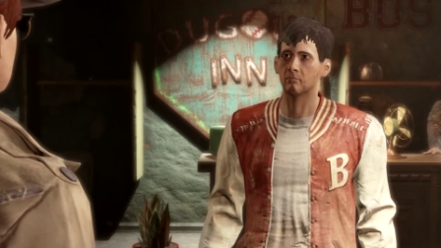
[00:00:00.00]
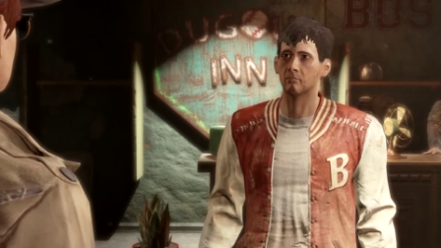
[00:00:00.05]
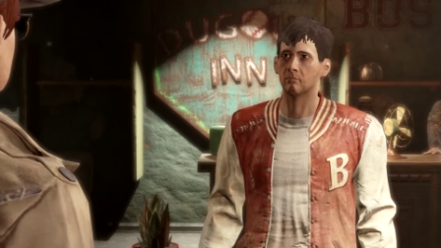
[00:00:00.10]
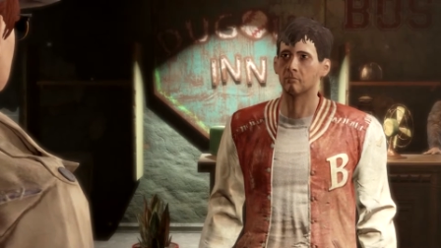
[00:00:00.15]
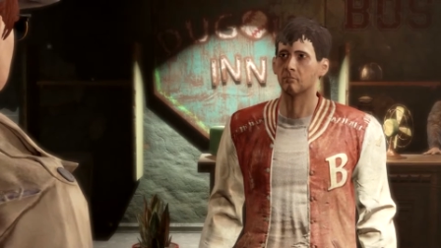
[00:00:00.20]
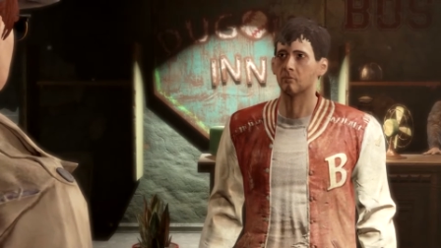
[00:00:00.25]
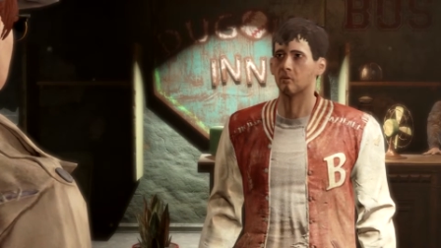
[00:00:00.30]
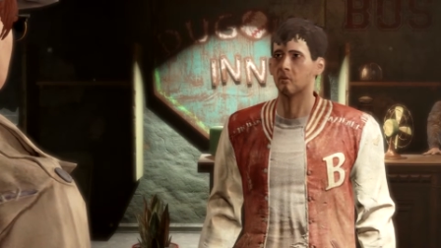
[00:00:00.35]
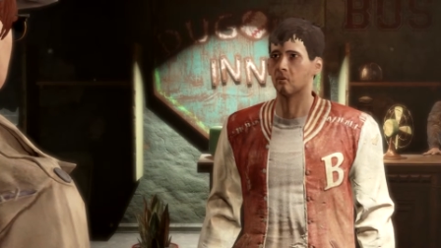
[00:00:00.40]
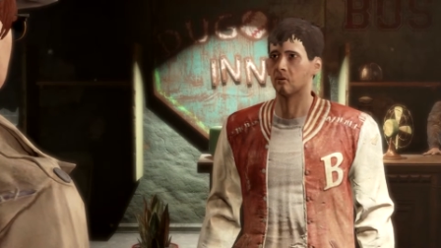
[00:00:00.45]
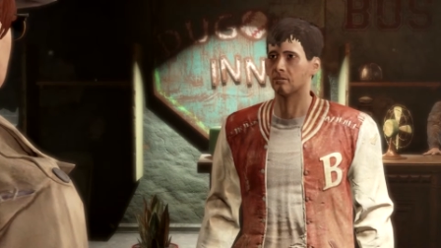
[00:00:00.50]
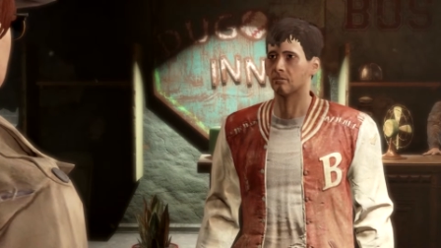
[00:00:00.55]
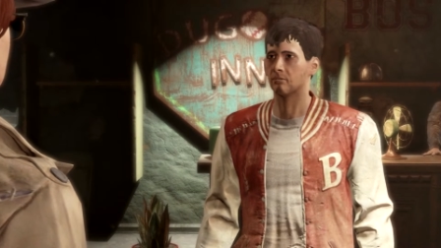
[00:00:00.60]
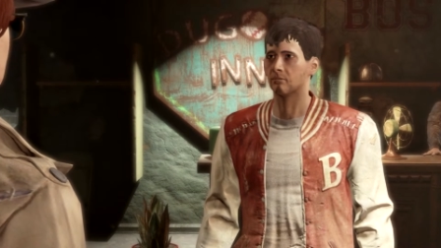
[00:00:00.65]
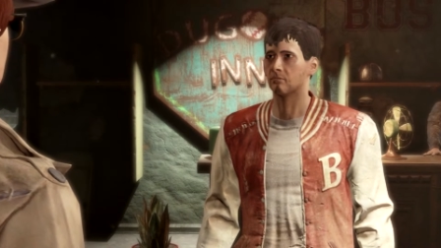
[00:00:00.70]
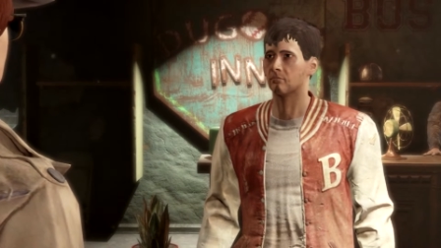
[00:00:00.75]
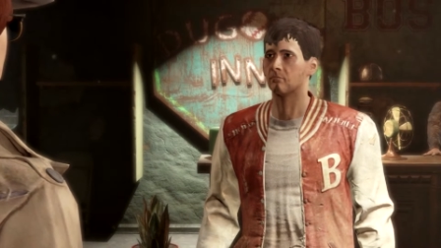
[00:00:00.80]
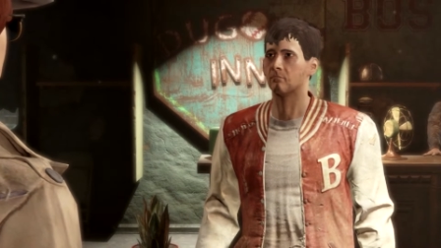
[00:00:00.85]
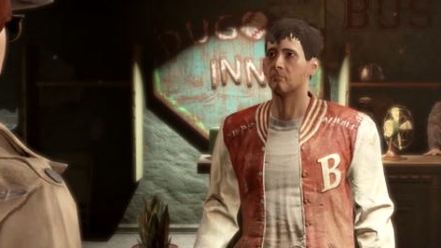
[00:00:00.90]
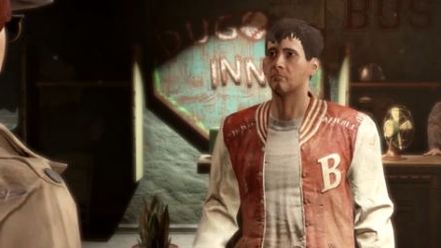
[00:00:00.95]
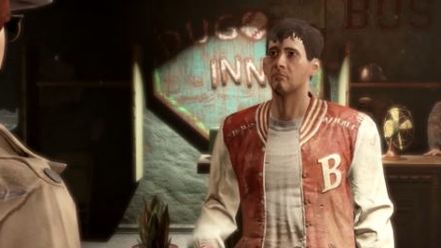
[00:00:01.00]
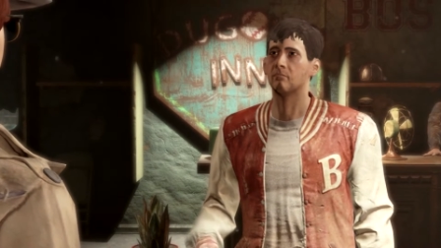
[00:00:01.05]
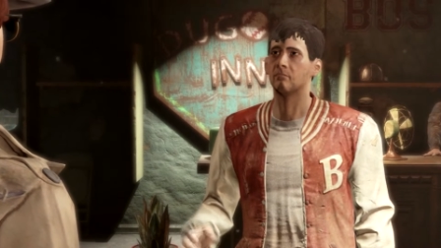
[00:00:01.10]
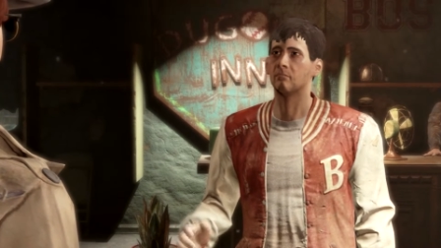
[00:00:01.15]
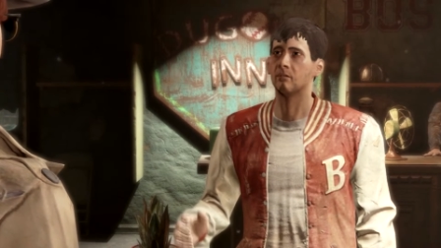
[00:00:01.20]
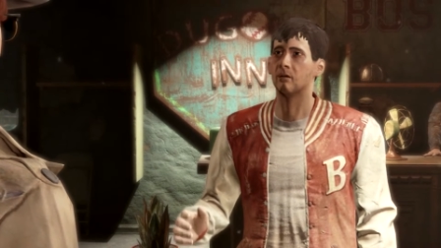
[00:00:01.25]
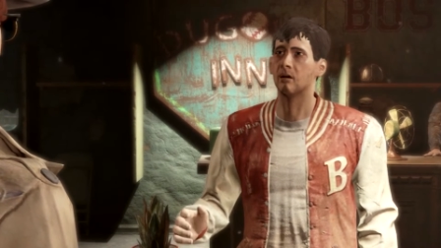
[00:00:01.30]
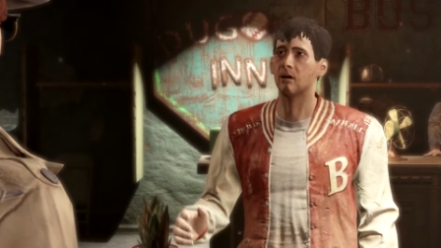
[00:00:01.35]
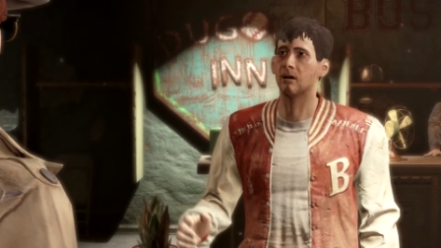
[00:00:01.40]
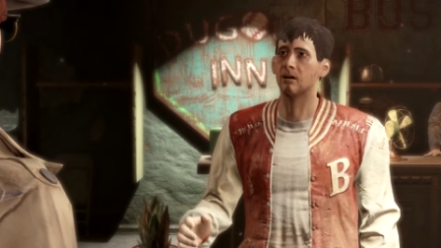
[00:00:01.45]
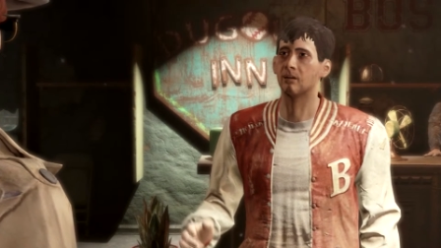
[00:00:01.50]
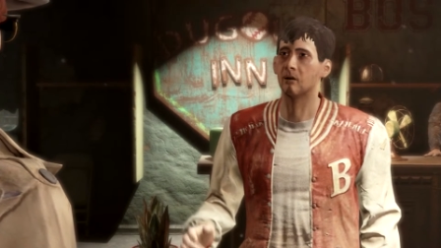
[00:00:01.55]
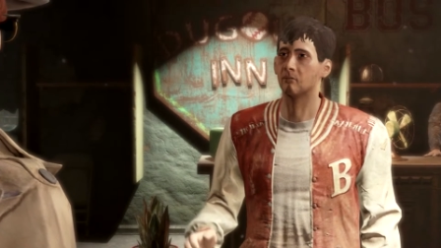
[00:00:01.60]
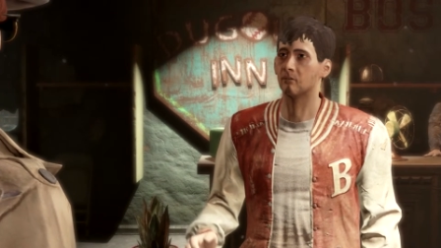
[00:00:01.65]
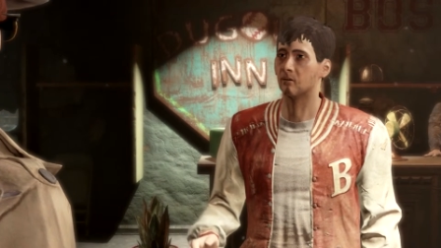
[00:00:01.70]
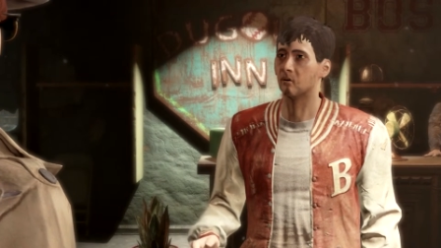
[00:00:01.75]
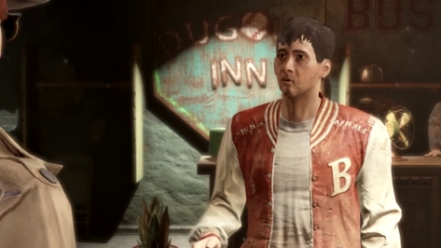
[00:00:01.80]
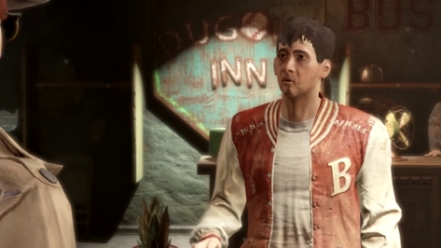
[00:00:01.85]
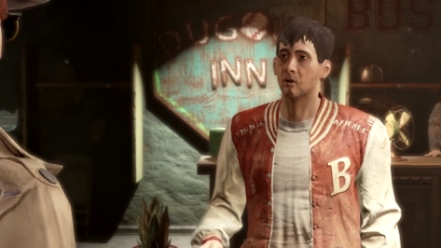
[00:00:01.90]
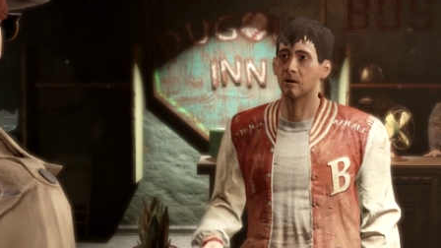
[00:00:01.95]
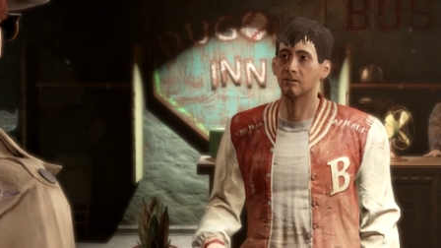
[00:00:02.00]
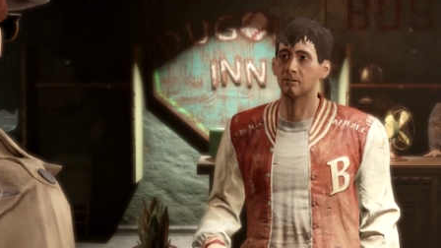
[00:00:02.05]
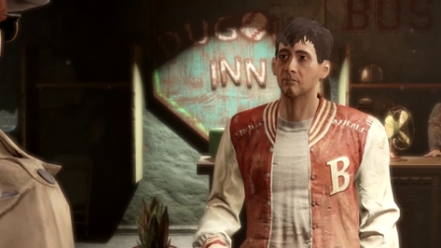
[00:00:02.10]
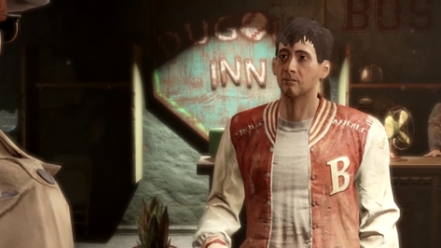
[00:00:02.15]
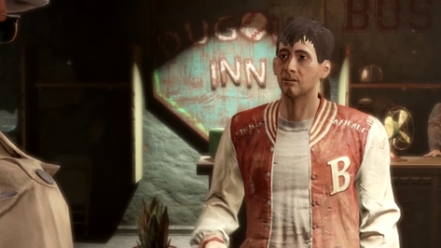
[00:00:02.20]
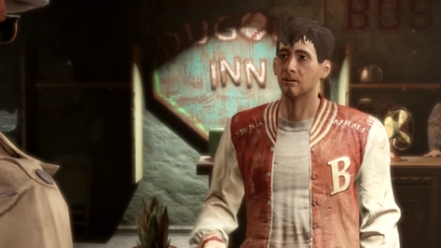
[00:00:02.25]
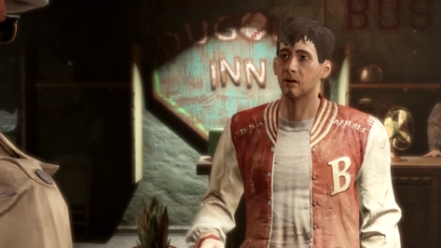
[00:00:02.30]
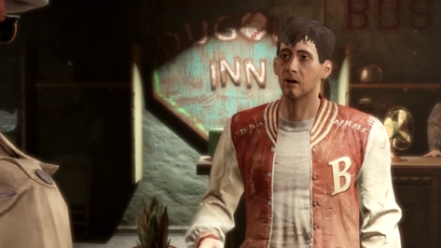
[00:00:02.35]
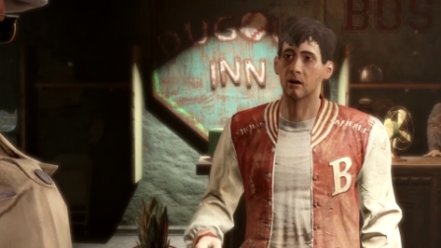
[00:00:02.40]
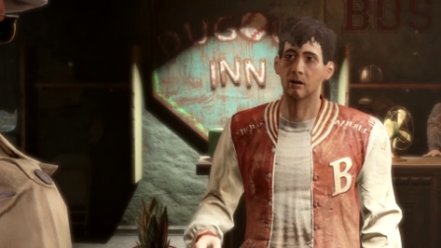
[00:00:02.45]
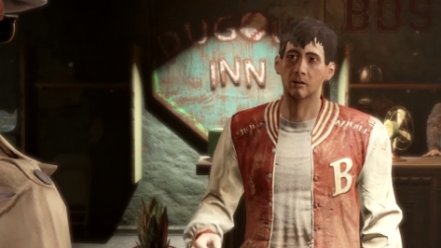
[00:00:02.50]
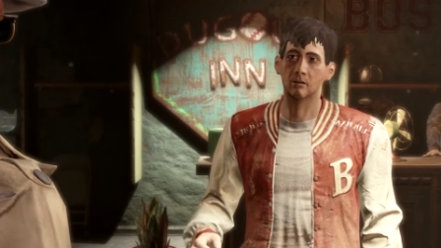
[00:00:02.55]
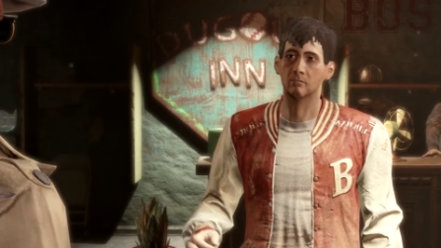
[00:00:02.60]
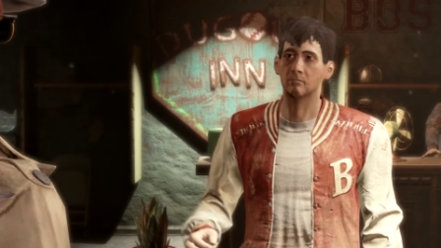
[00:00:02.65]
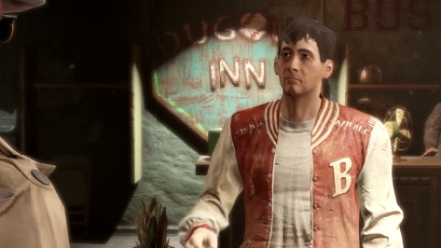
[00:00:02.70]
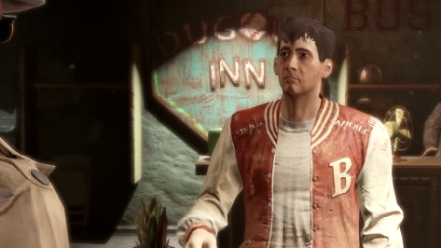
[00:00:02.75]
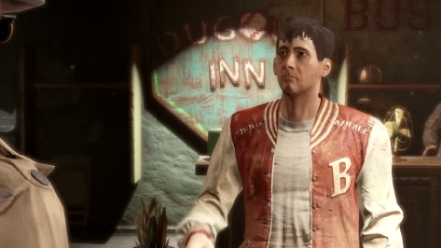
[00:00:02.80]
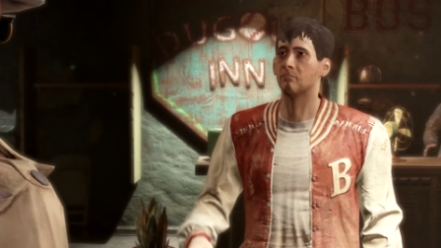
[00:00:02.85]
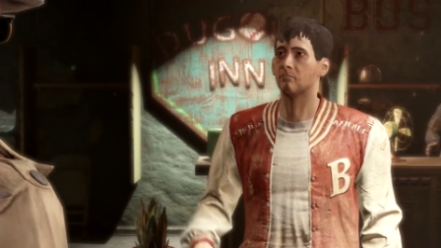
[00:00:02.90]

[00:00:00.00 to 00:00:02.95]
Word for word: I don't. I have no idea